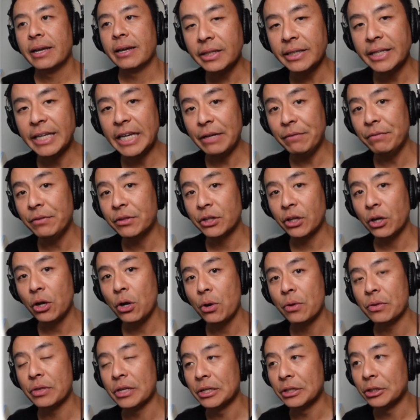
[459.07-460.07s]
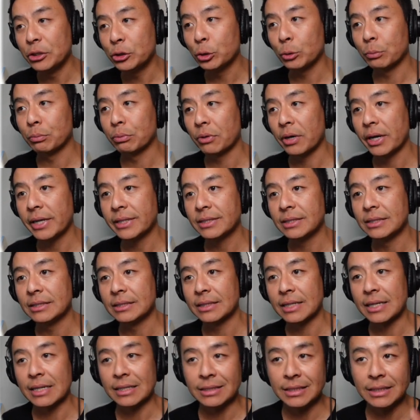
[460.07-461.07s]
even though the initial prices
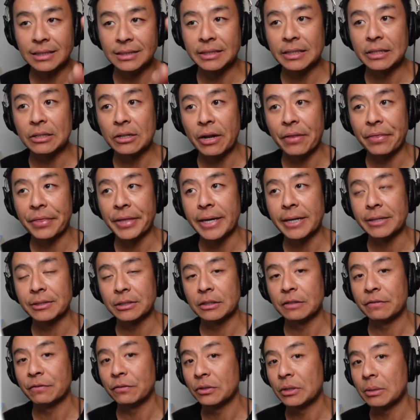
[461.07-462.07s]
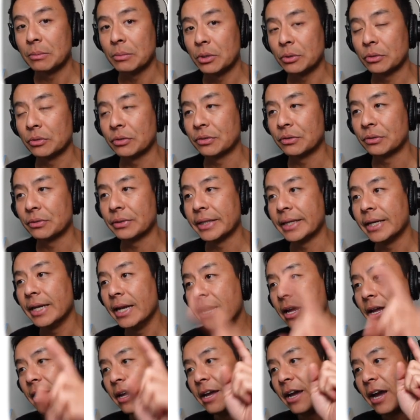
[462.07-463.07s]
are $69,000 for the Model 3
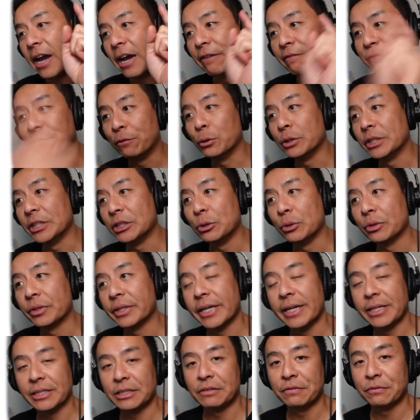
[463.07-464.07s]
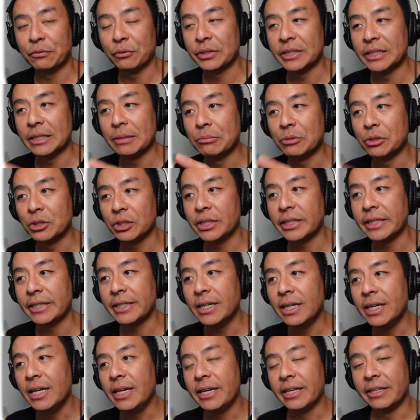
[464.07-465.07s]
and $42,000 for the MG,
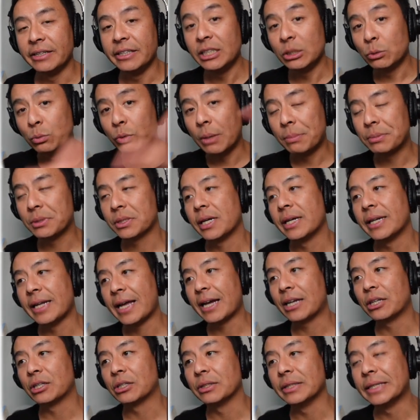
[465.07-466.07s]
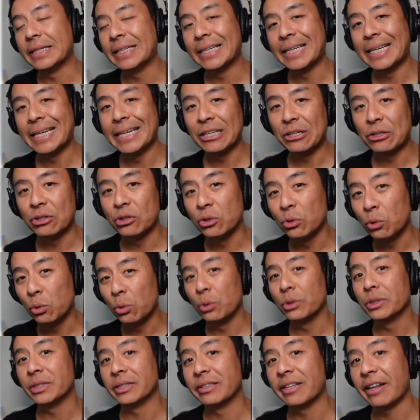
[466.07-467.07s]
this website actually
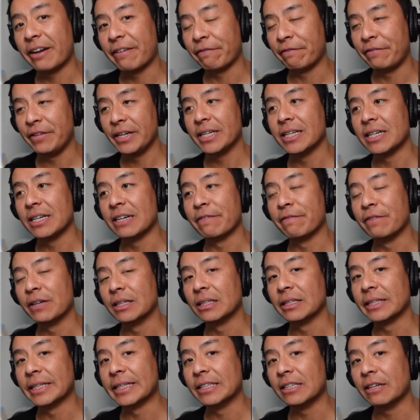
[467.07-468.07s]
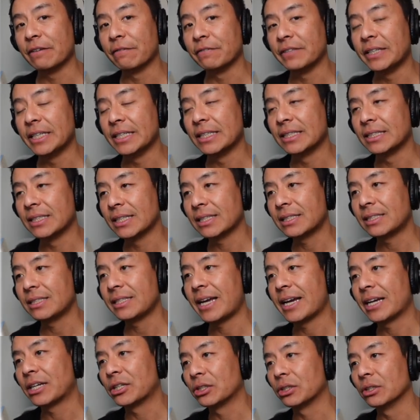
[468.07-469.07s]
ignores that figure, funnily enough. It doesn't
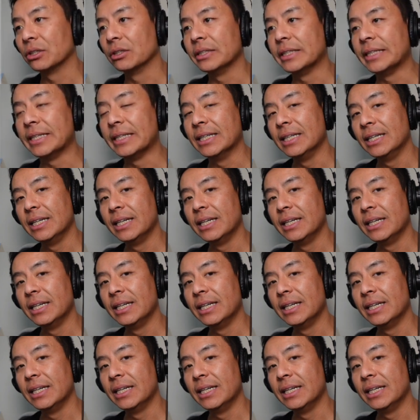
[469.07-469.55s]
actually